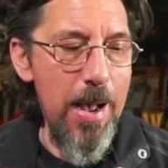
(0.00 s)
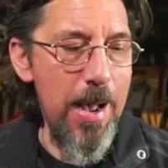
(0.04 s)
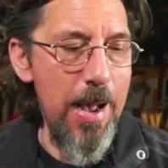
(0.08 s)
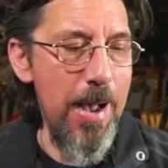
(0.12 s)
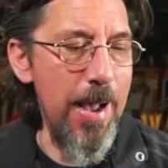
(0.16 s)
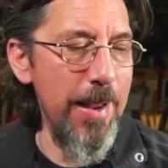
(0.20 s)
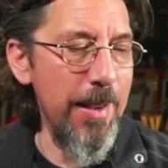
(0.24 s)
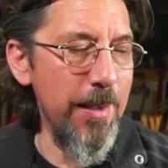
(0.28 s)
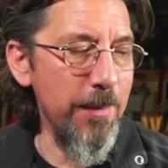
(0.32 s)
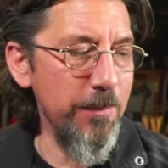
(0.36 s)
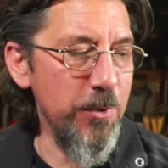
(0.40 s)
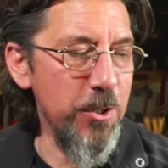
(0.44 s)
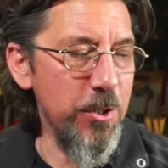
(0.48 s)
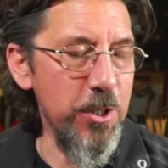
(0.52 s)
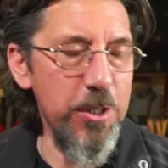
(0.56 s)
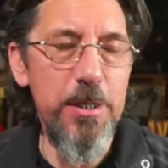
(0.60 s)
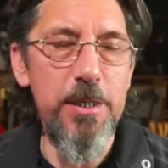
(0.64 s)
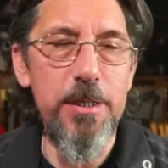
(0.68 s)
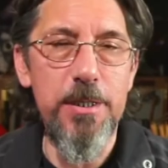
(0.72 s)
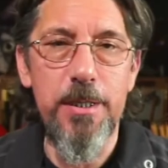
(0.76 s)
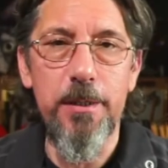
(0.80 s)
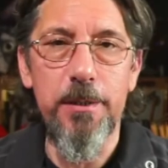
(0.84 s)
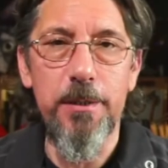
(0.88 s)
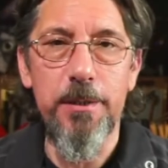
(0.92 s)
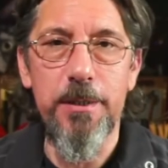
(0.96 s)
I am
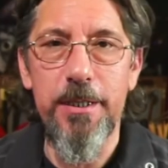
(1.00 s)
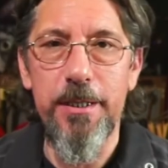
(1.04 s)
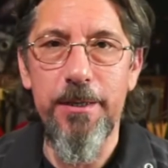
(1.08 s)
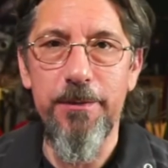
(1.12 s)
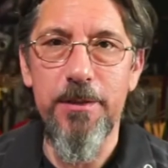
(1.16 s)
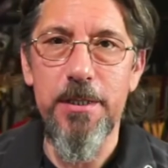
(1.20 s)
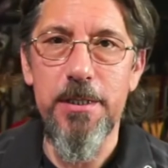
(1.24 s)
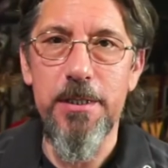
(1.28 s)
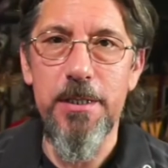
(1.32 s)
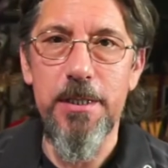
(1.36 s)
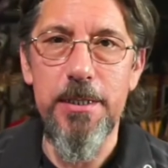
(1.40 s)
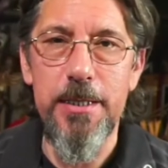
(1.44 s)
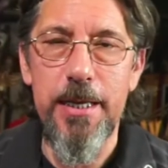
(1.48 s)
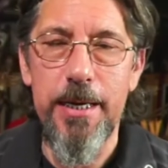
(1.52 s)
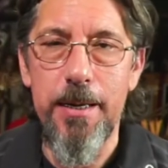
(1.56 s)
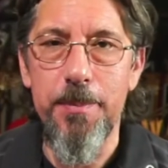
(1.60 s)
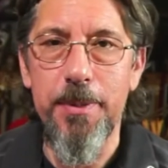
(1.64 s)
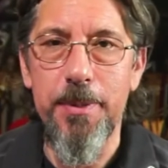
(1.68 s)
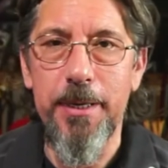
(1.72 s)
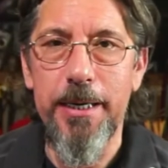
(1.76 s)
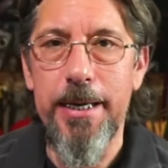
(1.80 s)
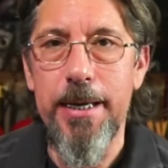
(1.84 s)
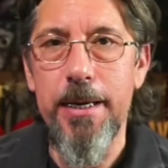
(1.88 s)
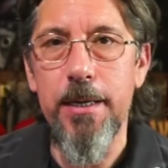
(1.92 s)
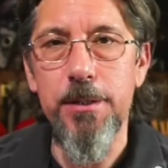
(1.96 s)
just as guilty of this as
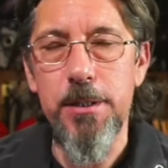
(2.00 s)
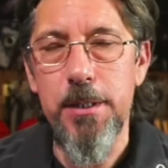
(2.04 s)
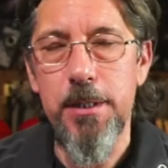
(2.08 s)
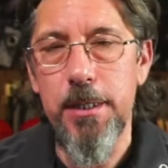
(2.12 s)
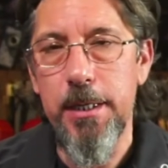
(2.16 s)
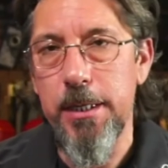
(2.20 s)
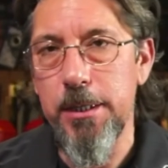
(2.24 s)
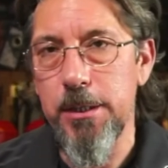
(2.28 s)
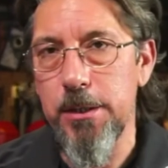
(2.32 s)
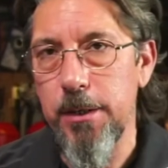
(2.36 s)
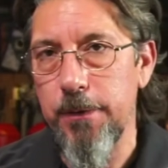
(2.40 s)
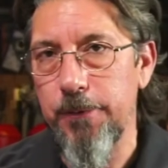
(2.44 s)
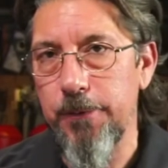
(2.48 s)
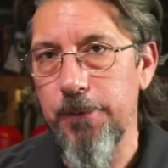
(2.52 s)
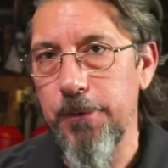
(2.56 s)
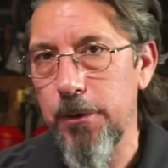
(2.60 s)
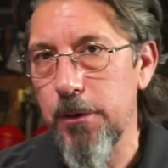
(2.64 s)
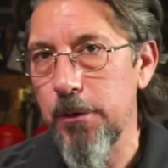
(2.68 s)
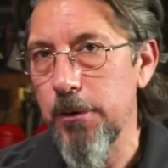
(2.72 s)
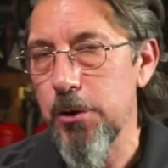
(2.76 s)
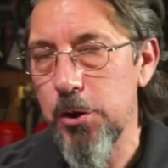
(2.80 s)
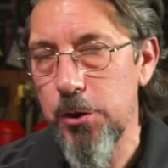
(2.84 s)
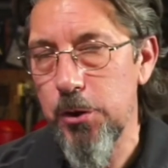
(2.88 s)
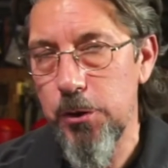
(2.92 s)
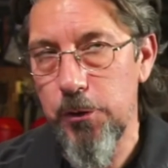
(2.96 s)
anybody else, and as if
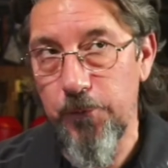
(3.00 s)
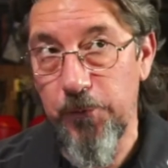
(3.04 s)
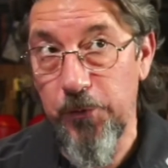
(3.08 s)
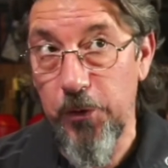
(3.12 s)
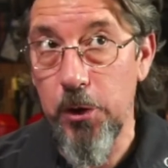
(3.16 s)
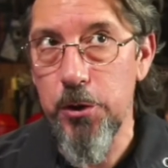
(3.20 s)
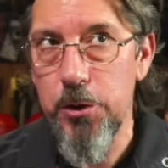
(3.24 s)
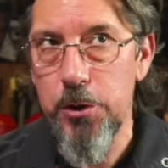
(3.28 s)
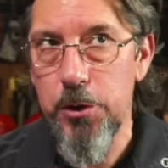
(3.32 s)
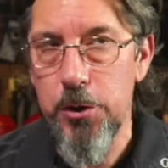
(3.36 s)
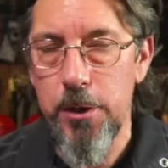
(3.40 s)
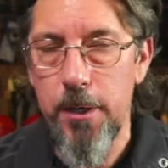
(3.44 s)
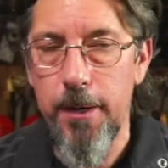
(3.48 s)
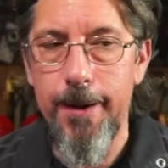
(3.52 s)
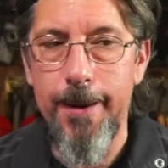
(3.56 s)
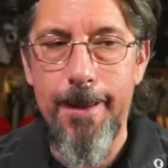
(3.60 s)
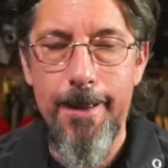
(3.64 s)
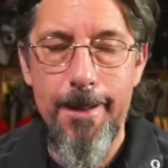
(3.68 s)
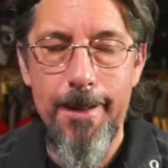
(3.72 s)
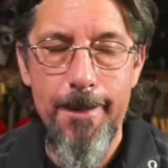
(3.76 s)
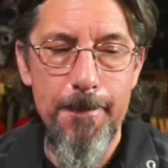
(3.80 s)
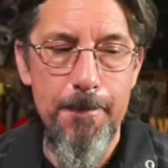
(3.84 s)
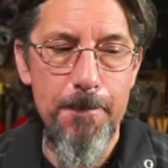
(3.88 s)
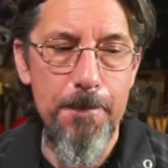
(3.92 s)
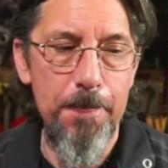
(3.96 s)
you're first
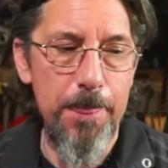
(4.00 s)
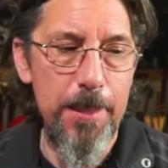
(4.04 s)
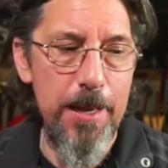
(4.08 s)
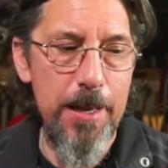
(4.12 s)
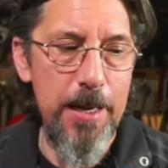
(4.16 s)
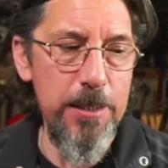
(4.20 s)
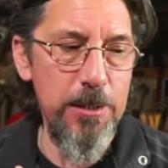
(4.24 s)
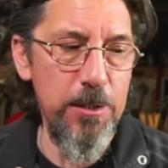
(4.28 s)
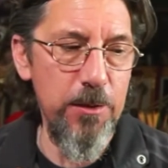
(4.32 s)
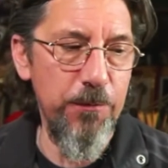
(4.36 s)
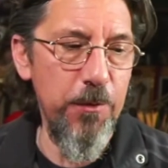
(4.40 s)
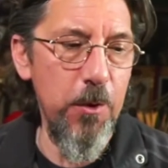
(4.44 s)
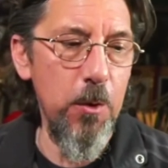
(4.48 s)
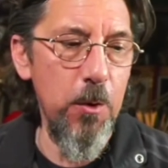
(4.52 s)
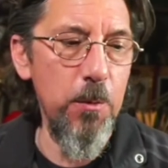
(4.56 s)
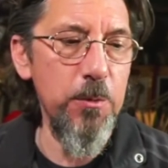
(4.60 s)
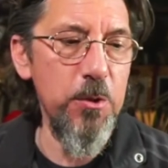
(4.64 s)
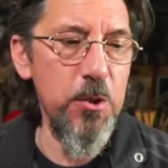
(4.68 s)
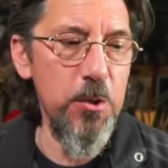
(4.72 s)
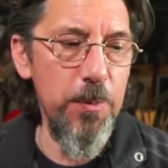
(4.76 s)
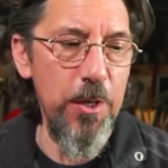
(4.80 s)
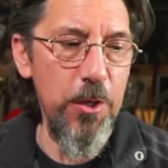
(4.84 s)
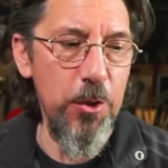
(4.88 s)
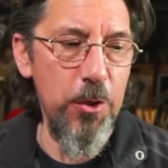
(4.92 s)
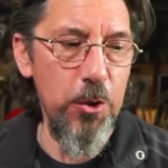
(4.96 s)
starting out as a
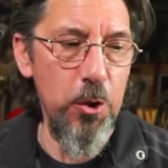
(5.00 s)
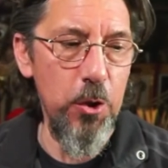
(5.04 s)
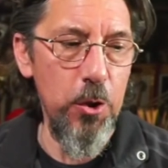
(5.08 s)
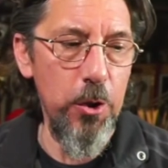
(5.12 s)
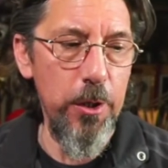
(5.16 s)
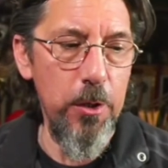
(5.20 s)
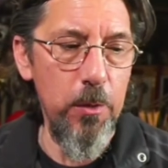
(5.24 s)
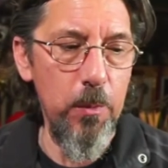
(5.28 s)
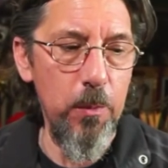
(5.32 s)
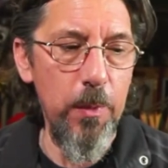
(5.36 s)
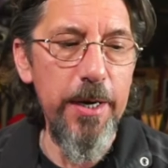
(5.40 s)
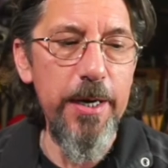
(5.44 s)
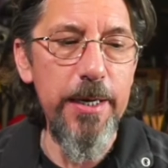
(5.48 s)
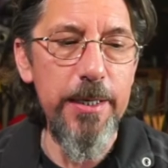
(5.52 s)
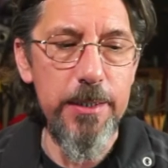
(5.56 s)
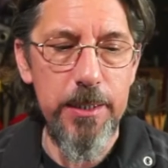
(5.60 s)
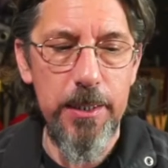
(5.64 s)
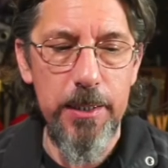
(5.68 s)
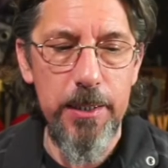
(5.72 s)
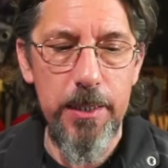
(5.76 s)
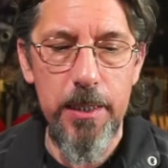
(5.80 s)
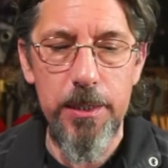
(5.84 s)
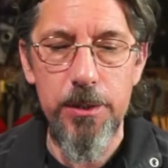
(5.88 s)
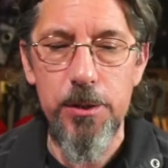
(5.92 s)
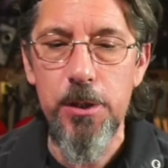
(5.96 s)
foamsmith, you're going to run
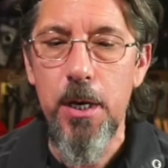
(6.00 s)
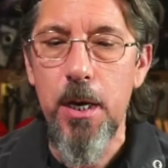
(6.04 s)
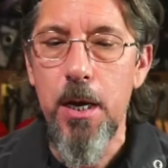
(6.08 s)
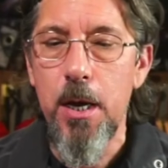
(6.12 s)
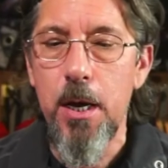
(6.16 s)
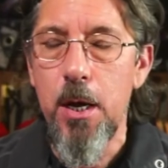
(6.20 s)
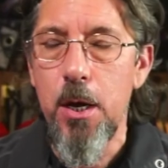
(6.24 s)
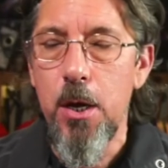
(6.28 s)
into this.